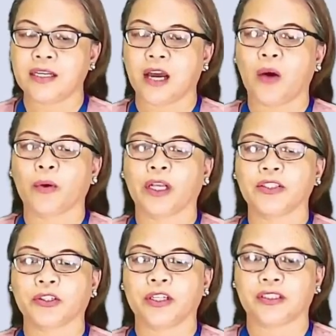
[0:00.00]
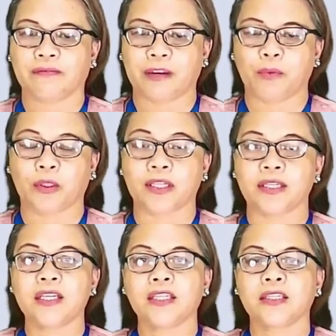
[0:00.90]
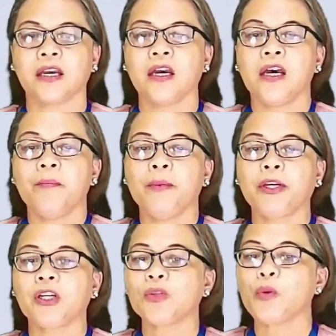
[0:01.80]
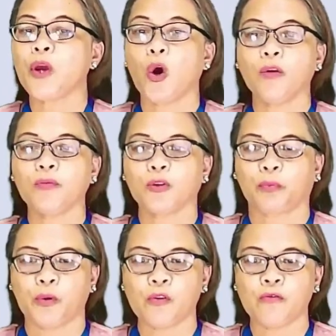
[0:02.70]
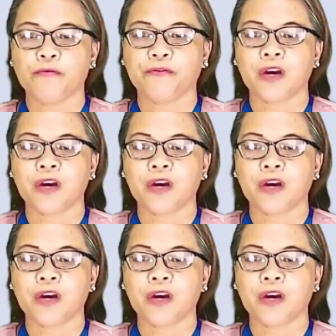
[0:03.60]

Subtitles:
in our alternative hypothesis because we hope to prove